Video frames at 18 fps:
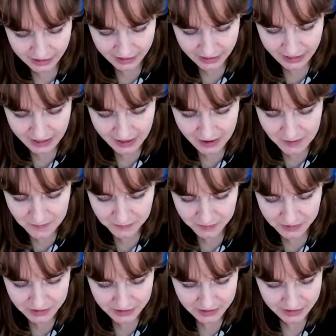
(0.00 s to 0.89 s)

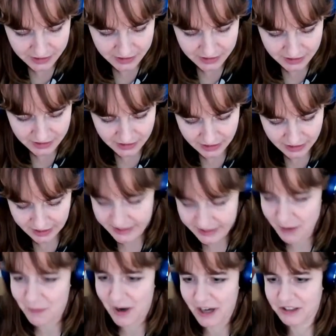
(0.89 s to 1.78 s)

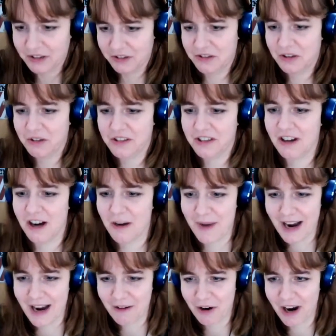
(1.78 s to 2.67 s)
Again, Michael's talked a lot
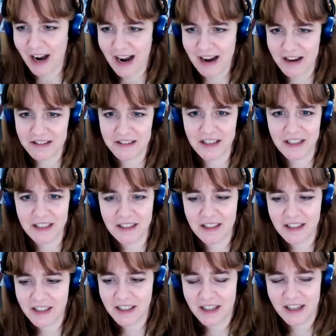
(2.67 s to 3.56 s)
about what
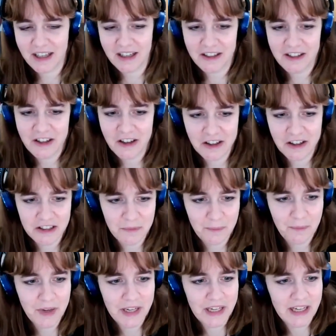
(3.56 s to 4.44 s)
housing could
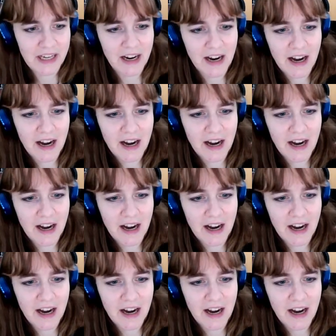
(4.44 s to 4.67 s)
be.